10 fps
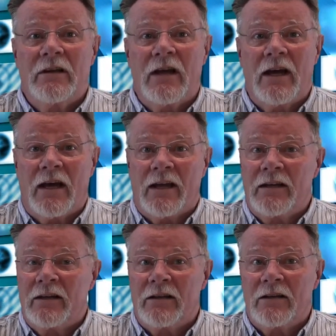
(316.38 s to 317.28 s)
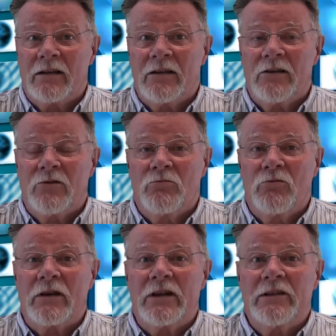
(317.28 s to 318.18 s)
And
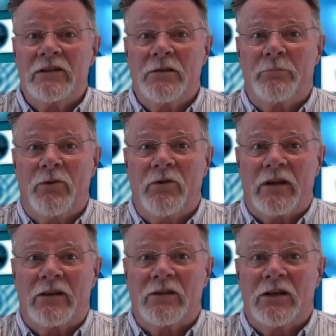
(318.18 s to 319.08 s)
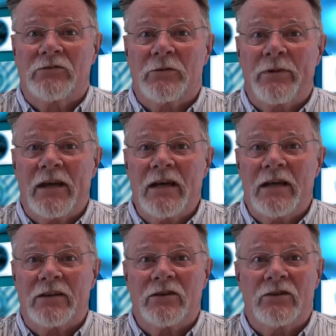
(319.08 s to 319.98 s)
what is the point of
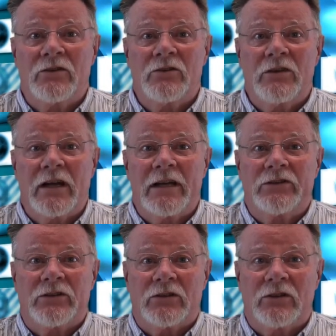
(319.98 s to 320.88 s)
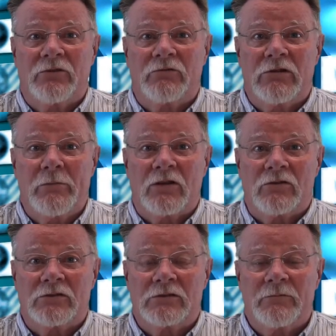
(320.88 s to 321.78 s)
appealing to the good nature of
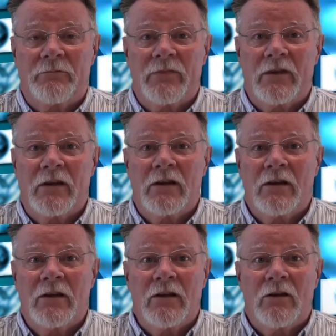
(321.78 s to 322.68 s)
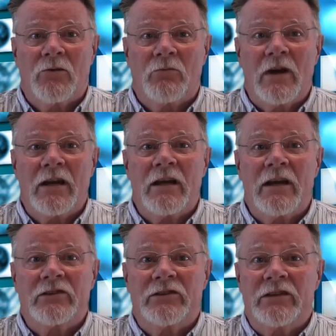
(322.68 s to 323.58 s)
criminals? When
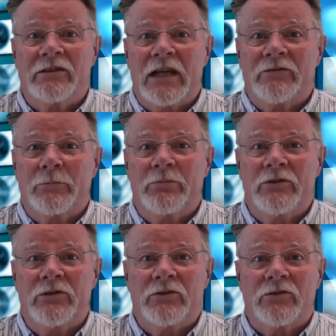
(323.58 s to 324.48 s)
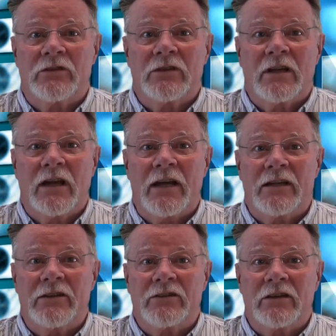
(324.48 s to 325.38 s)
has this ever produced a
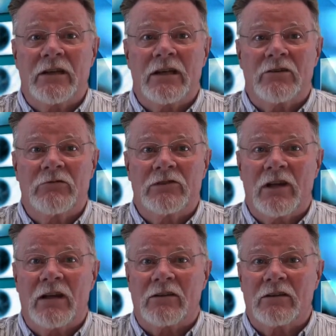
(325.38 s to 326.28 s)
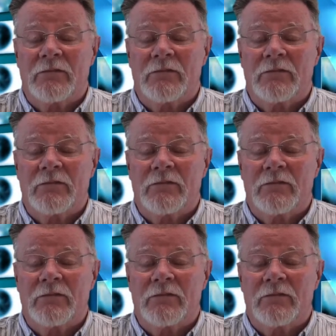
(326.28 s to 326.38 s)
desired result?